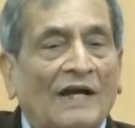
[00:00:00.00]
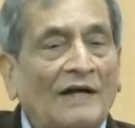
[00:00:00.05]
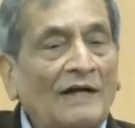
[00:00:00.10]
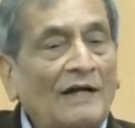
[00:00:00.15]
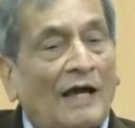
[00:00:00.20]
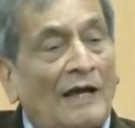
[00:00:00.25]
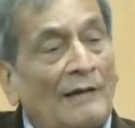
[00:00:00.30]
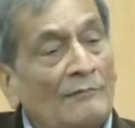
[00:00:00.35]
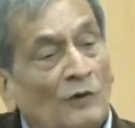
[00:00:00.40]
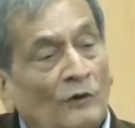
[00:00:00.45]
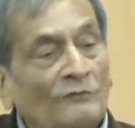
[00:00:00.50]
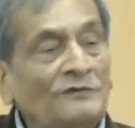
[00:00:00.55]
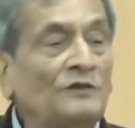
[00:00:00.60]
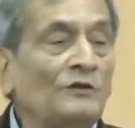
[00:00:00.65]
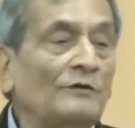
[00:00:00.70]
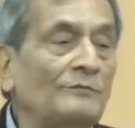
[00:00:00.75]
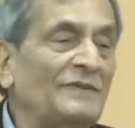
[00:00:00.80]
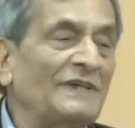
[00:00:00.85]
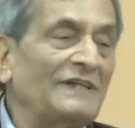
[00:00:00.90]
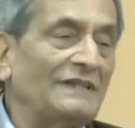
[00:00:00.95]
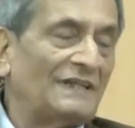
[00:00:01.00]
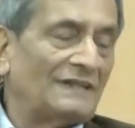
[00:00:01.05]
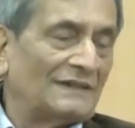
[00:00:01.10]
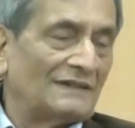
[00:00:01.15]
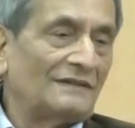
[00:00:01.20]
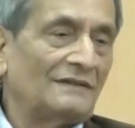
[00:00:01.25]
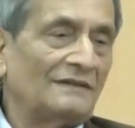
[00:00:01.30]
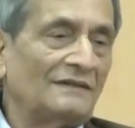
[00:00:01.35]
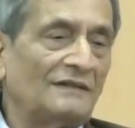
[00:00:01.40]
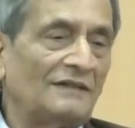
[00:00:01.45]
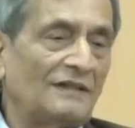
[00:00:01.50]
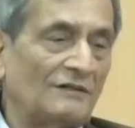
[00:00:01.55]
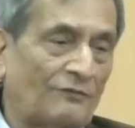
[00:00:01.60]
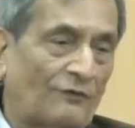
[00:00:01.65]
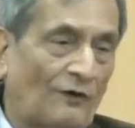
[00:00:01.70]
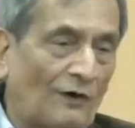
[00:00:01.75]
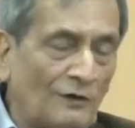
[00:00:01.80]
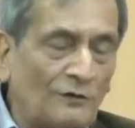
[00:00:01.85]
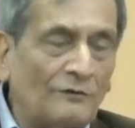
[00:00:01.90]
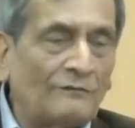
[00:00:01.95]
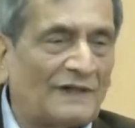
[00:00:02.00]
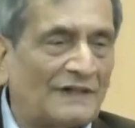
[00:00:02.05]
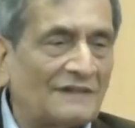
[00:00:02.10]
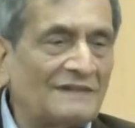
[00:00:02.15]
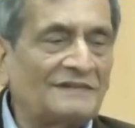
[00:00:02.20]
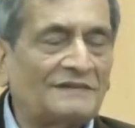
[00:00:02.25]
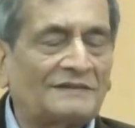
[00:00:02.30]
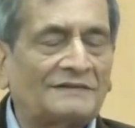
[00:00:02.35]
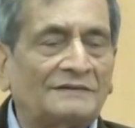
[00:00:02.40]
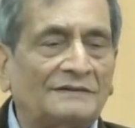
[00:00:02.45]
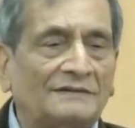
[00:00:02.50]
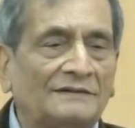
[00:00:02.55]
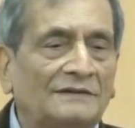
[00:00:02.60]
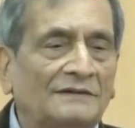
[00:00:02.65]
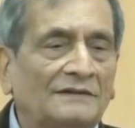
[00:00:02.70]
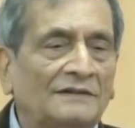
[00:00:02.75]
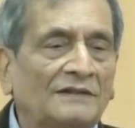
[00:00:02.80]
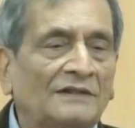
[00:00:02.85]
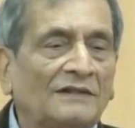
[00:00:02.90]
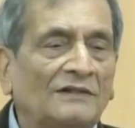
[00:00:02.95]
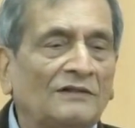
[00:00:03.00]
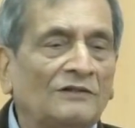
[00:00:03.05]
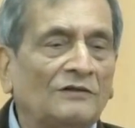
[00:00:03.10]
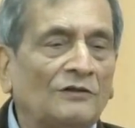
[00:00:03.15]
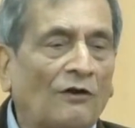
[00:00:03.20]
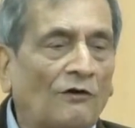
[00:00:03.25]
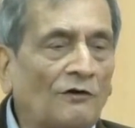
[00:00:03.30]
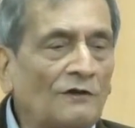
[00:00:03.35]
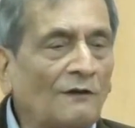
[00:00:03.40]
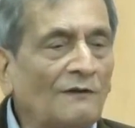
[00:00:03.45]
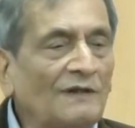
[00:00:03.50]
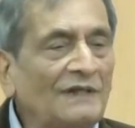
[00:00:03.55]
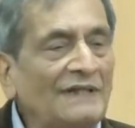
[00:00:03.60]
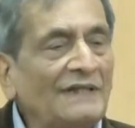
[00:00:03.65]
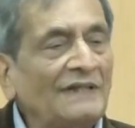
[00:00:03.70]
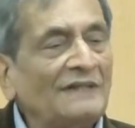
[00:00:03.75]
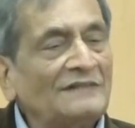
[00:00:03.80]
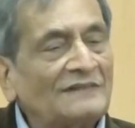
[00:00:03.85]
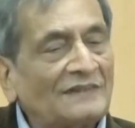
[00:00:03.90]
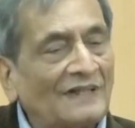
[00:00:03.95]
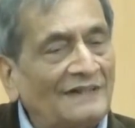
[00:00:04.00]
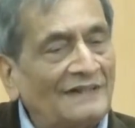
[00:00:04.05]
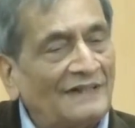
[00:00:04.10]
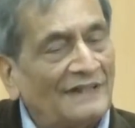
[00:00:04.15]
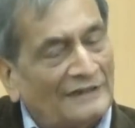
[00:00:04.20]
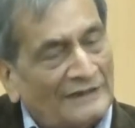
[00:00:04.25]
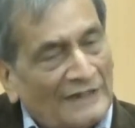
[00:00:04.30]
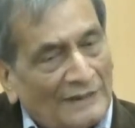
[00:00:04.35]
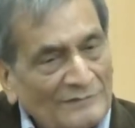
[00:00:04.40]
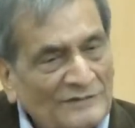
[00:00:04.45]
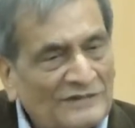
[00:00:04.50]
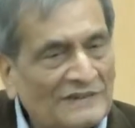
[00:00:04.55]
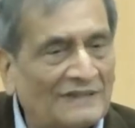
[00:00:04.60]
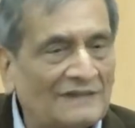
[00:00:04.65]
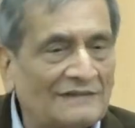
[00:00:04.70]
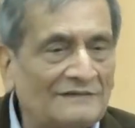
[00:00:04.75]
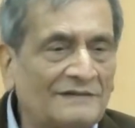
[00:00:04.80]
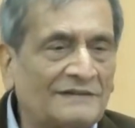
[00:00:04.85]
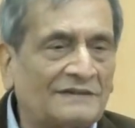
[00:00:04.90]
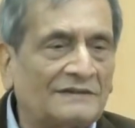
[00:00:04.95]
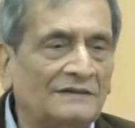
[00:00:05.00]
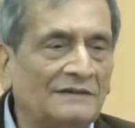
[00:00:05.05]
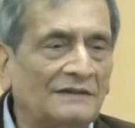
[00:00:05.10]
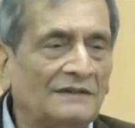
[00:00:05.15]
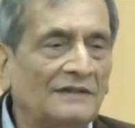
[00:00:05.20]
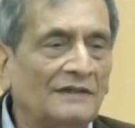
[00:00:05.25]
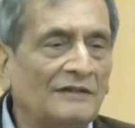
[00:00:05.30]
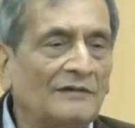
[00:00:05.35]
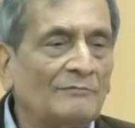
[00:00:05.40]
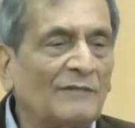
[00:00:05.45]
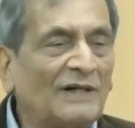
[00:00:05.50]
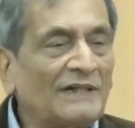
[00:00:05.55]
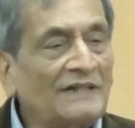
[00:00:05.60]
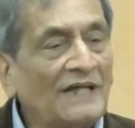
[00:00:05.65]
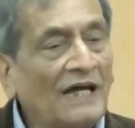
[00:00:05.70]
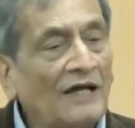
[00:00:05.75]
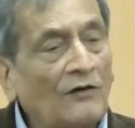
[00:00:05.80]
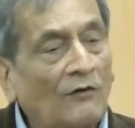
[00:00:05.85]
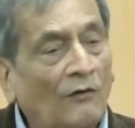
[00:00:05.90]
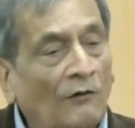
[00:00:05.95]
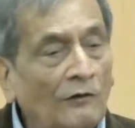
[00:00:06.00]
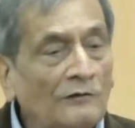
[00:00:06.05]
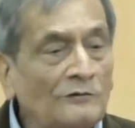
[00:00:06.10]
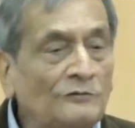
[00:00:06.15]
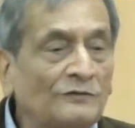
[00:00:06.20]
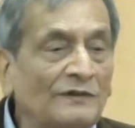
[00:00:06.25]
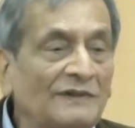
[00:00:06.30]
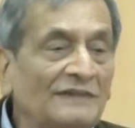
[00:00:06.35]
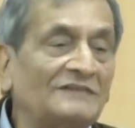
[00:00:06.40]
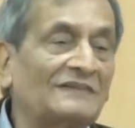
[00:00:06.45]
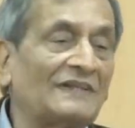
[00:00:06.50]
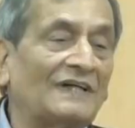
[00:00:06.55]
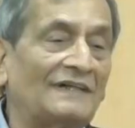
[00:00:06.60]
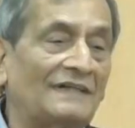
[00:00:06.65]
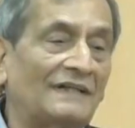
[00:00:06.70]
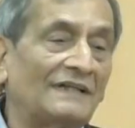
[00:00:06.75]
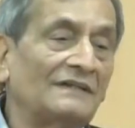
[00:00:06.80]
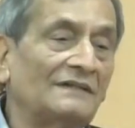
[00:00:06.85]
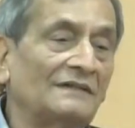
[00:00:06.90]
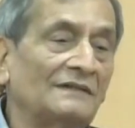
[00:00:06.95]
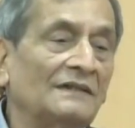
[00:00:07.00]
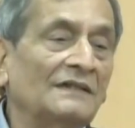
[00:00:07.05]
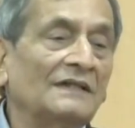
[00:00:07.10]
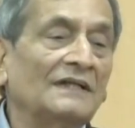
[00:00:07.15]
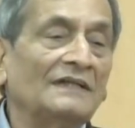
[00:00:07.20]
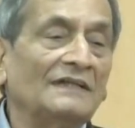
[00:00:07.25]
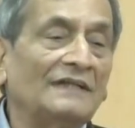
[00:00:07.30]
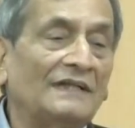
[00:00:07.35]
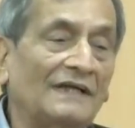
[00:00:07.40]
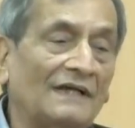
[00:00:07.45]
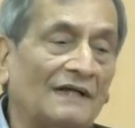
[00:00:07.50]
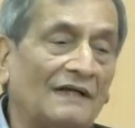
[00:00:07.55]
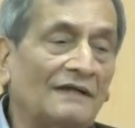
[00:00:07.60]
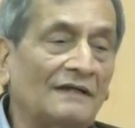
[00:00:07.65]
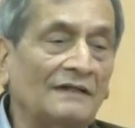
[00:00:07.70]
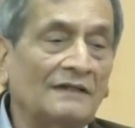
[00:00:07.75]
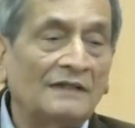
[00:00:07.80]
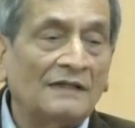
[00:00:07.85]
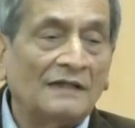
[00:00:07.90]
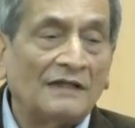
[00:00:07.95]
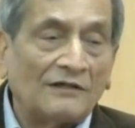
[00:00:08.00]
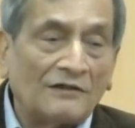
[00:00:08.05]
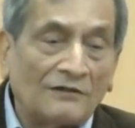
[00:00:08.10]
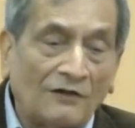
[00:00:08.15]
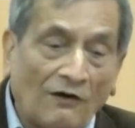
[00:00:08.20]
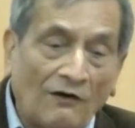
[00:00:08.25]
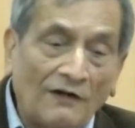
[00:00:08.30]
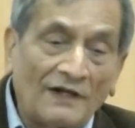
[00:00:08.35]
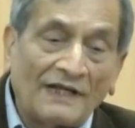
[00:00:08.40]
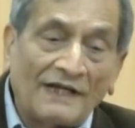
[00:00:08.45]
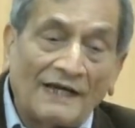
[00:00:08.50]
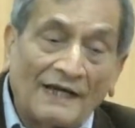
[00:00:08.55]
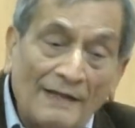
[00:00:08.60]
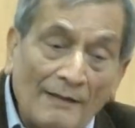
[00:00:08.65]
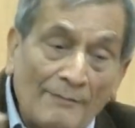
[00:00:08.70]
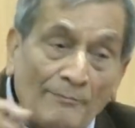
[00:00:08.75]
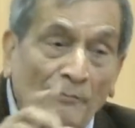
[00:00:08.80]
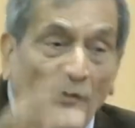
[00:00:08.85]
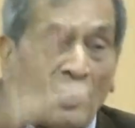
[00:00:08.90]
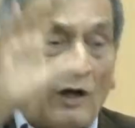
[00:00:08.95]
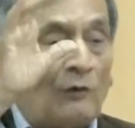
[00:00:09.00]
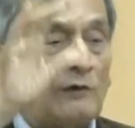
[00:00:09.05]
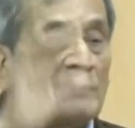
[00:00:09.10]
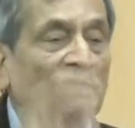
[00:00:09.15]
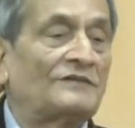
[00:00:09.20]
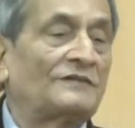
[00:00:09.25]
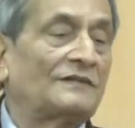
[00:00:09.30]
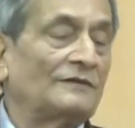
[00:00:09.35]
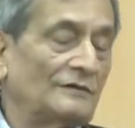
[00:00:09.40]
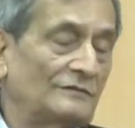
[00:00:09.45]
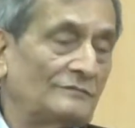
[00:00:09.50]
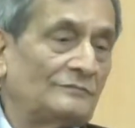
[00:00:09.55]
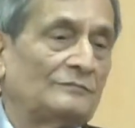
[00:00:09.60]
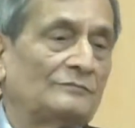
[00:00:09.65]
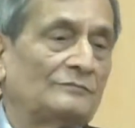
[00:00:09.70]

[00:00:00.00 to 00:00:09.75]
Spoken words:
And I am of the opinion, the followers, not only insulting themselves, but they are also insulting their Lord Ayyappa also.